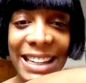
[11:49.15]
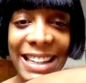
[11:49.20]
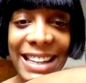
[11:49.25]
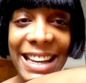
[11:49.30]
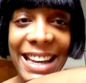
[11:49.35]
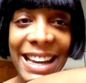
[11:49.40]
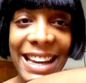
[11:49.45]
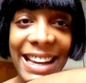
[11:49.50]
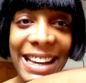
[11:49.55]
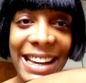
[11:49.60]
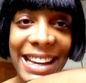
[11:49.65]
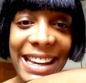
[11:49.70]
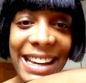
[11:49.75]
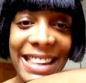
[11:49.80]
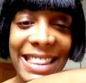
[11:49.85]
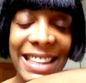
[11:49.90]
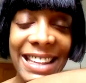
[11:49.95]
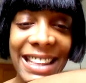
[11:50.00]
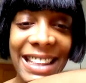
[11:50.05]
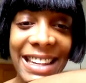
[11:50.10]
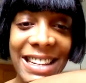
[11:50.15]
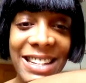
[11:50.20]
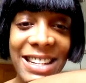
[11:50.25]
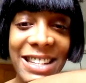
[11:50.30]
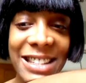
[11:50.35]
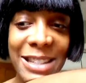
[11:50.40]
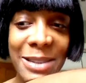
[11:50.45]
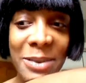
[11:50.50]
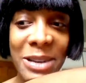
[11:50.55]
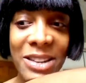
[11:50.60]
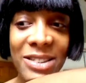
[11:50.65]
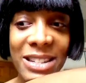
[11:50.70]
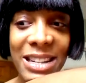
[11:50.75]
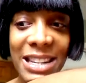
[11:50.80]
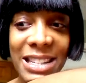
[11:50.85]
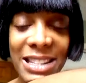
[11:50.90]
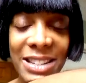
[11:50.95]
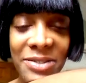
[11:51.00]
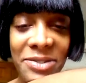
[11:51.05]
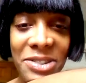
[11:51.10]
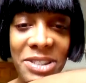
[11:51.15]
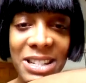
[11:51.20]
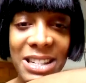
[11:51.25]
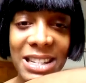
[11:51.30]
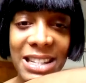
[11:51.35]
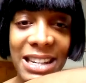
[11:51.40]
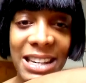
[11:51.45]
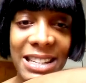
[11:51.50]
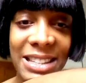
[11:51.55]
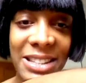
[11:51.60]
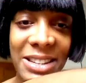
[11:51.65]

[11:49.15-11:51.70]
yeah, I think that just about does it for today.